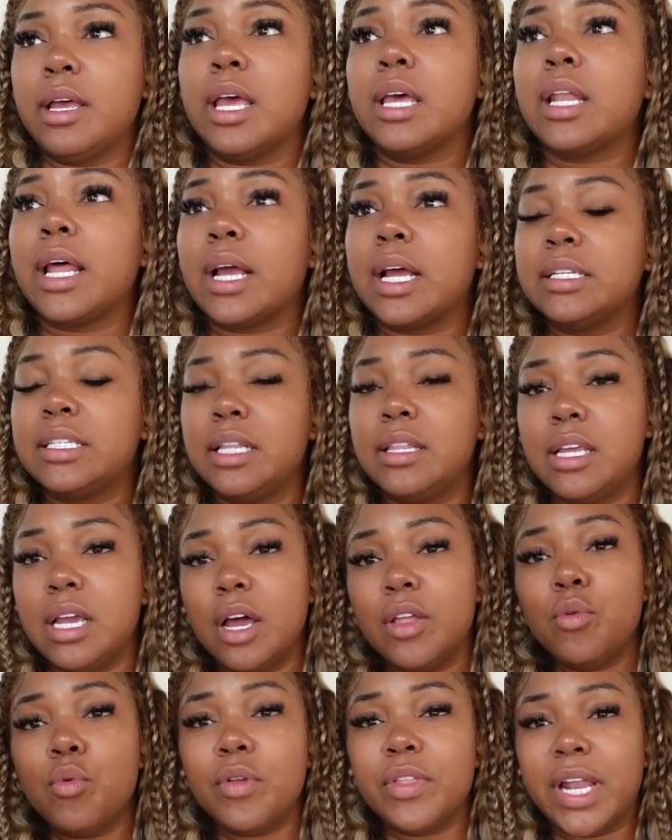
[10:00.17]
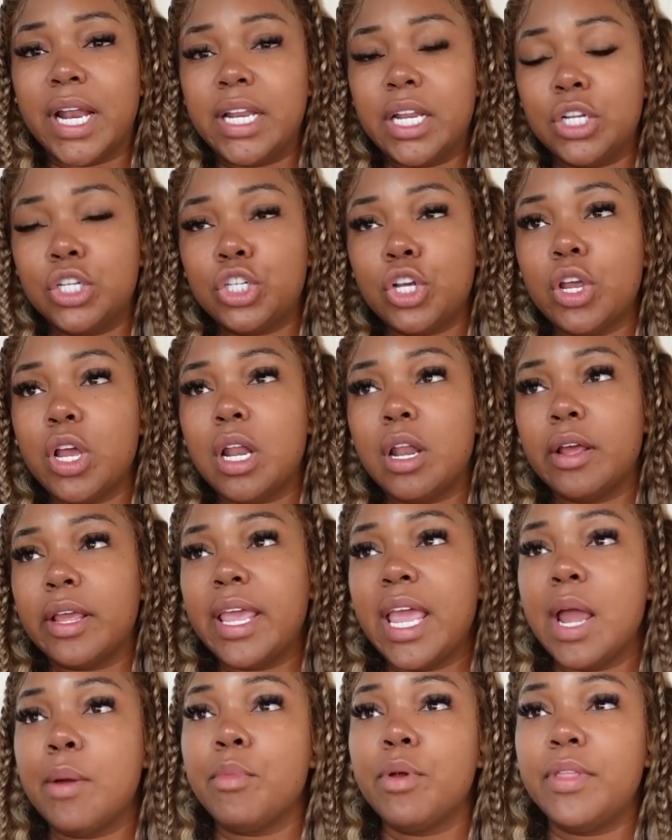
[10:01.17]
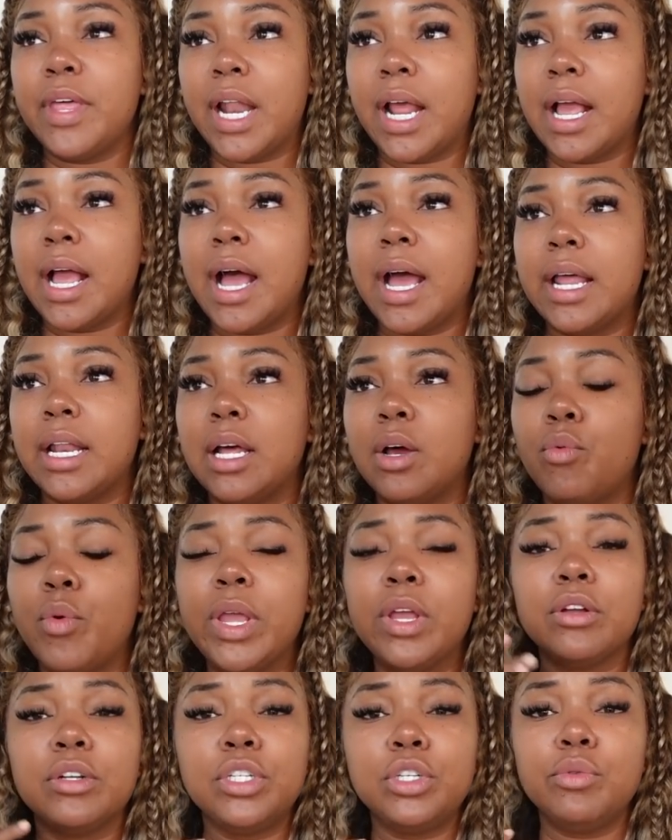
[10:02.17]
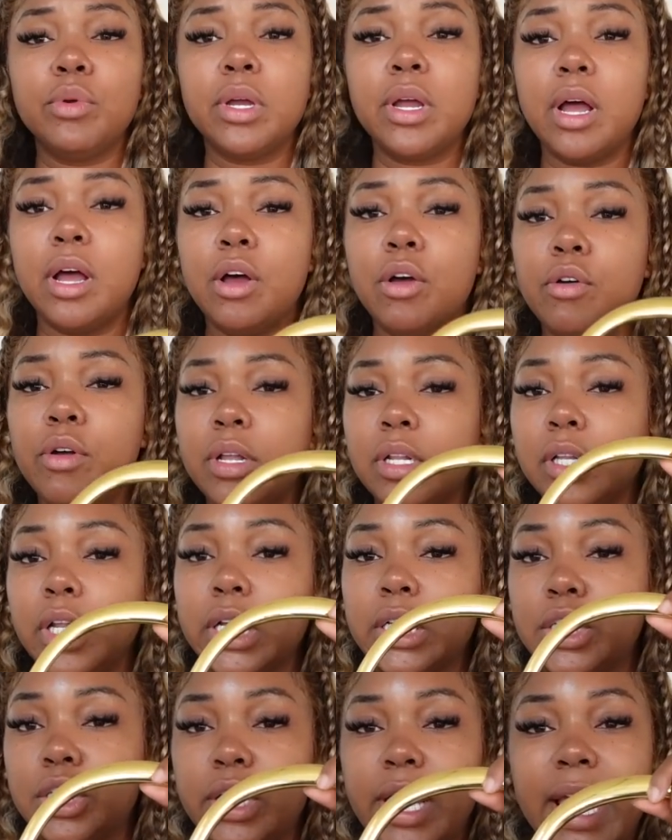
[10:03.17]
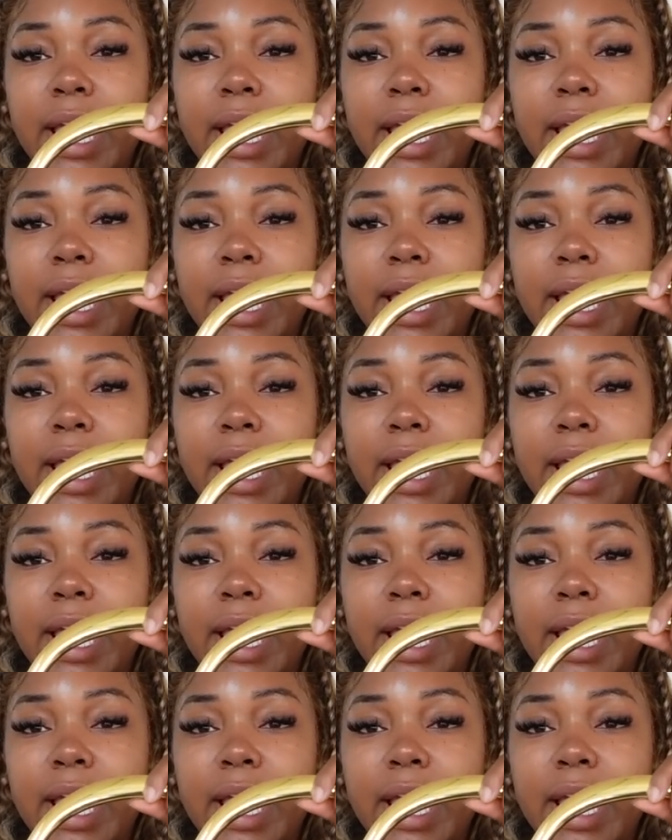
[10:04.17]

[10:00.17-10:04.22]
And like I said, the other one that I didn't show y'all on camera that I got a week or two ago looks